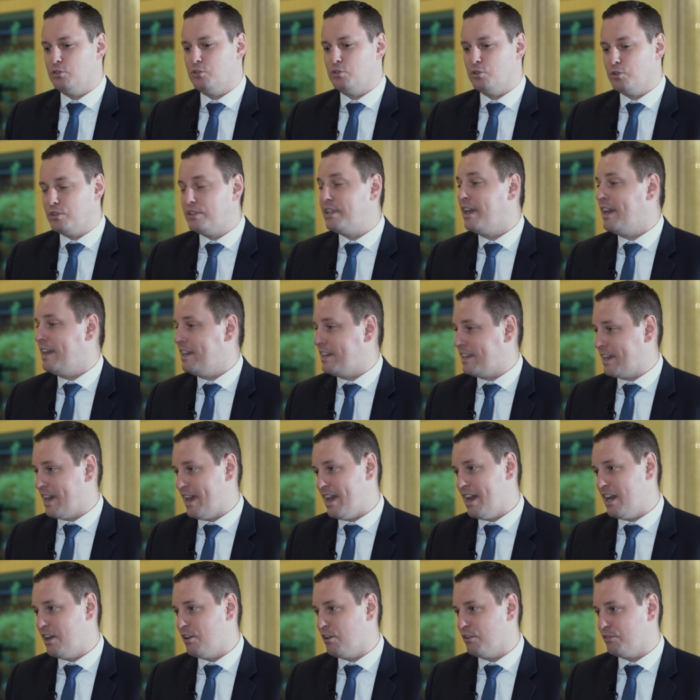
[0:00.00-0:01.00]
to take
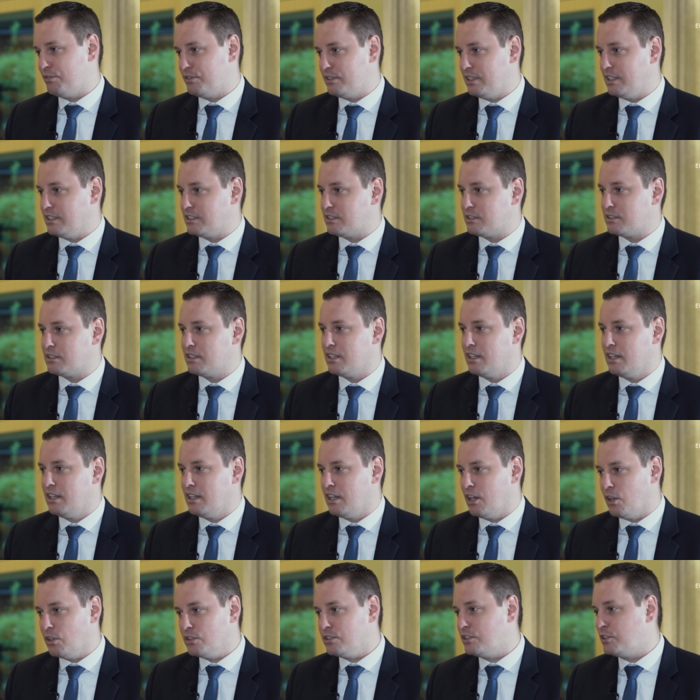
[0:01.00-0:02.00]
care of this
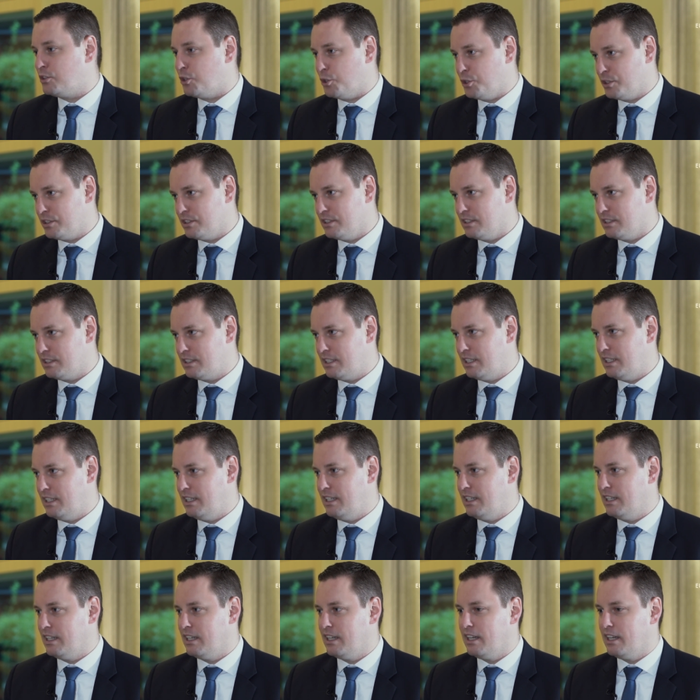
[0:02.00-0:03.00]
uncertainty